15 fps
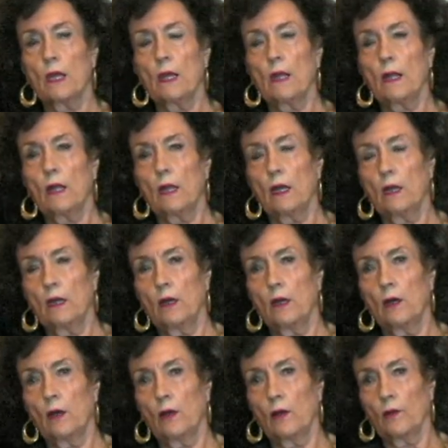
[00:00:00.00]

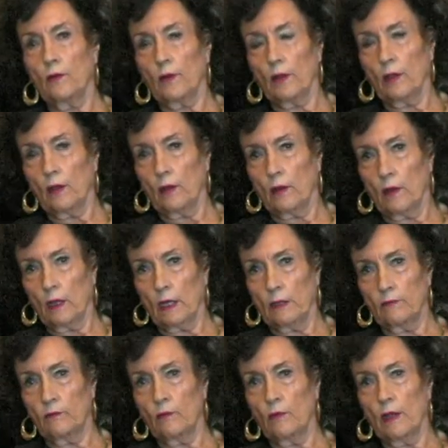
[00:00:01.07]
Uh, uh and
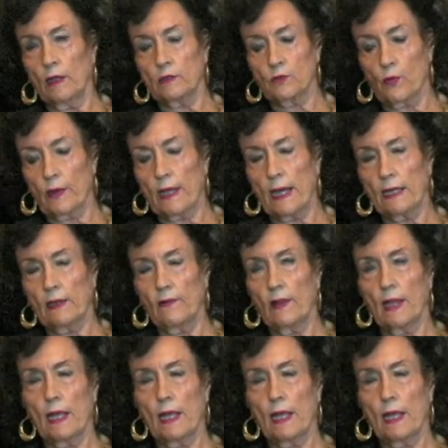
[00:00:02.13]
as we got in the edge of